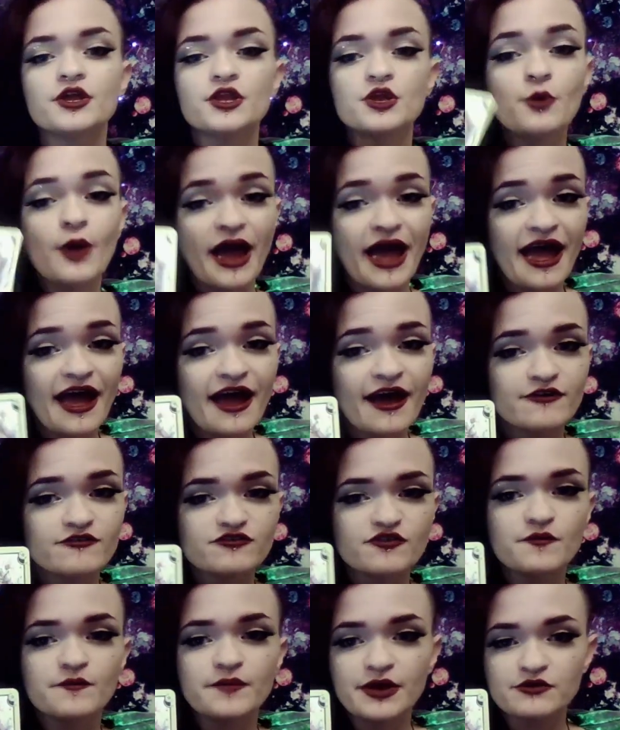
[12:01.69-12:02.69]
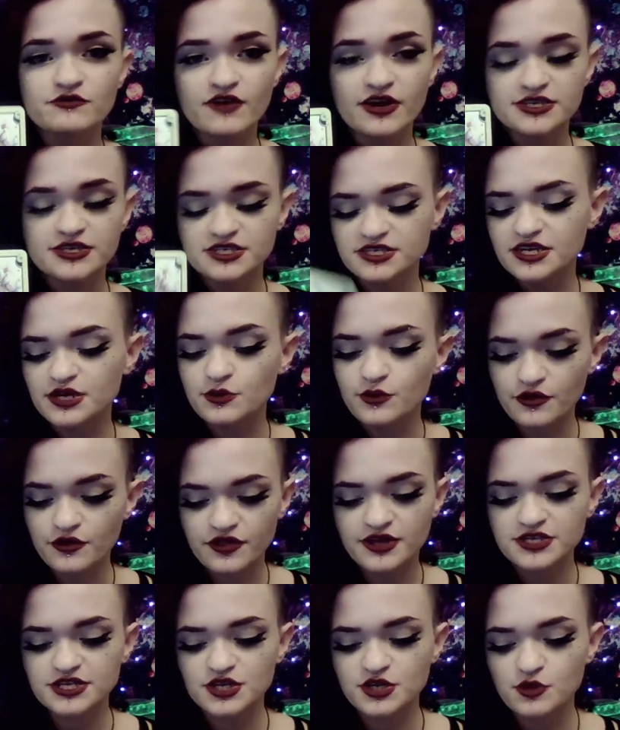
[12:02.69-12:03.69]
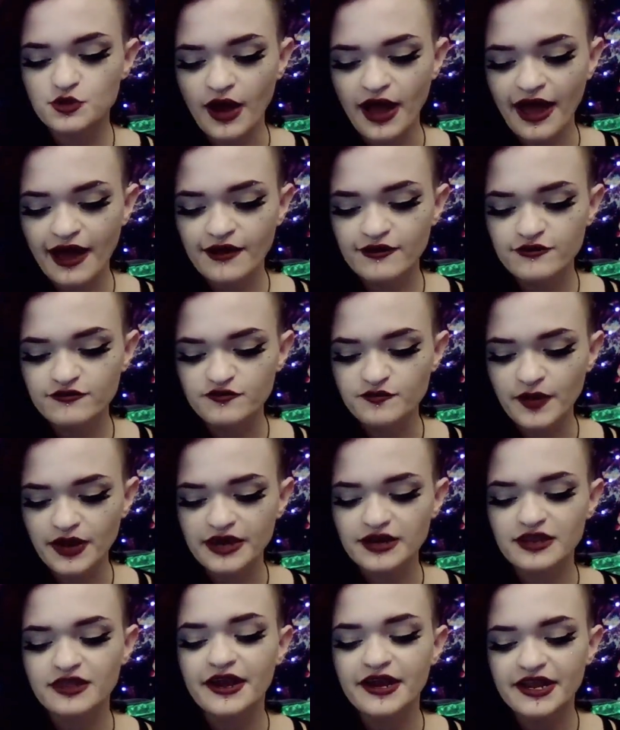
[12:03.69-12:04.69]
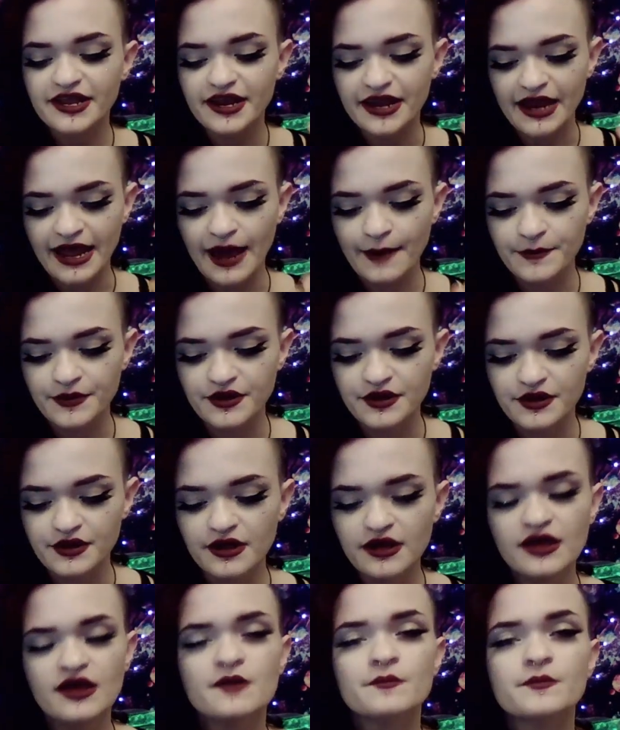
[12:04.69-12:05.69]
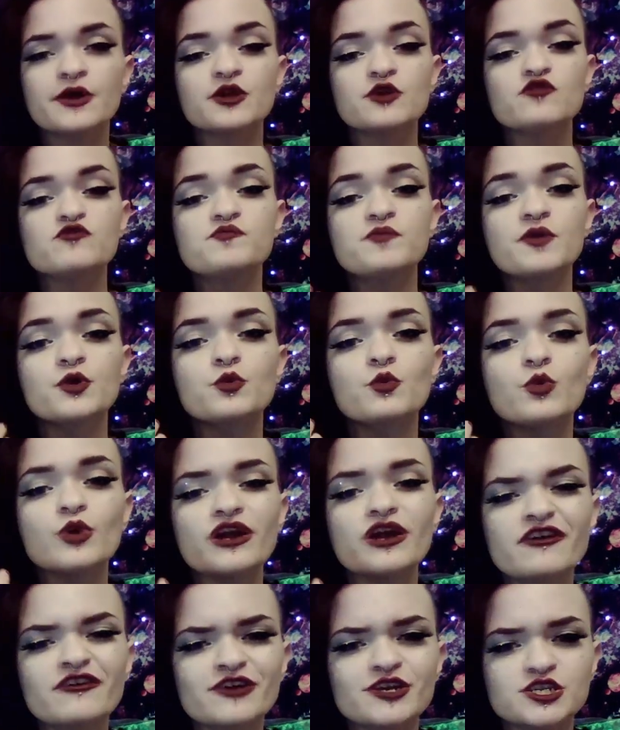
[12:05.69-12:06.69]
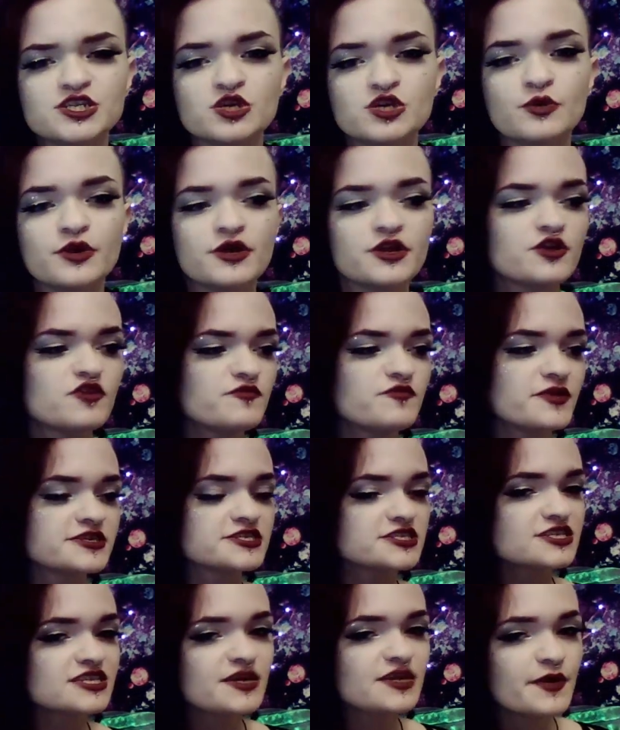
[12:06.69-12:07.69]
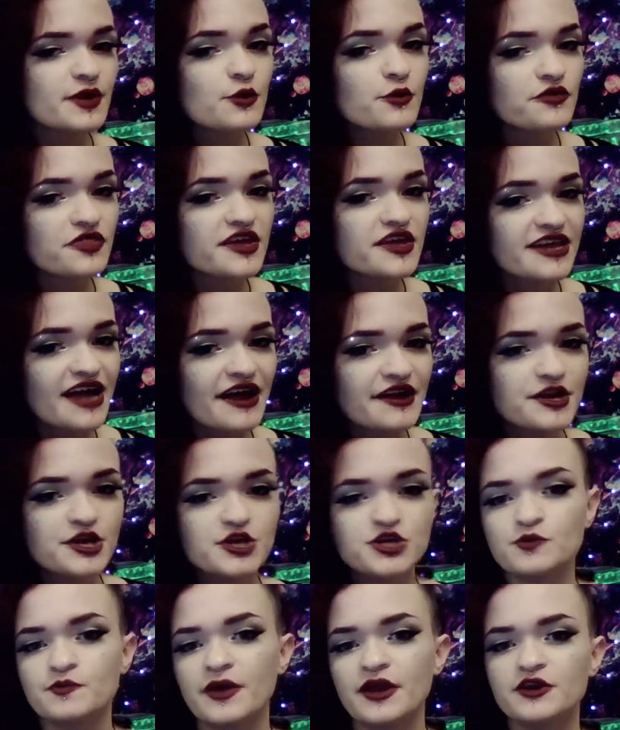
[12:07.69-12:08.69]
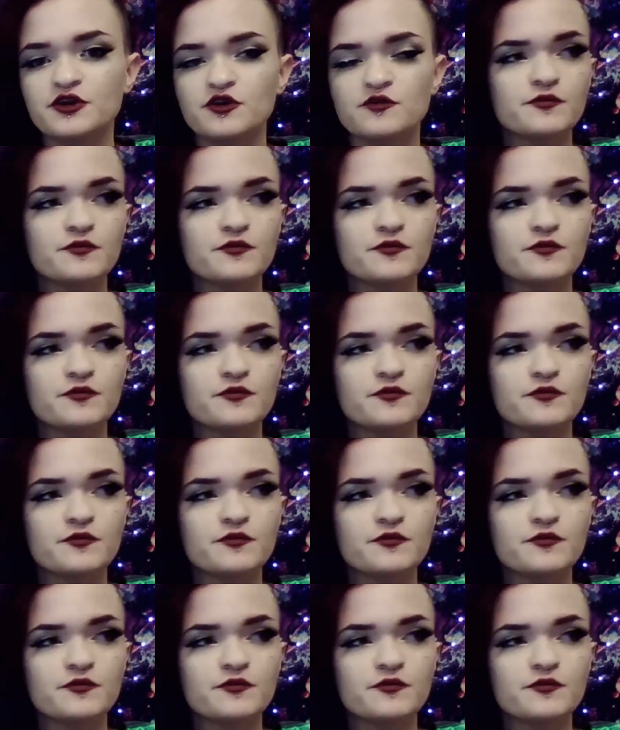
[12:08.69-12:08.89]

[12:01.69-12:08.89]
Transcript: You have been resting with it. You have been letting it happen, but you've been wary to it. You've been sleeping with a gun in your bed.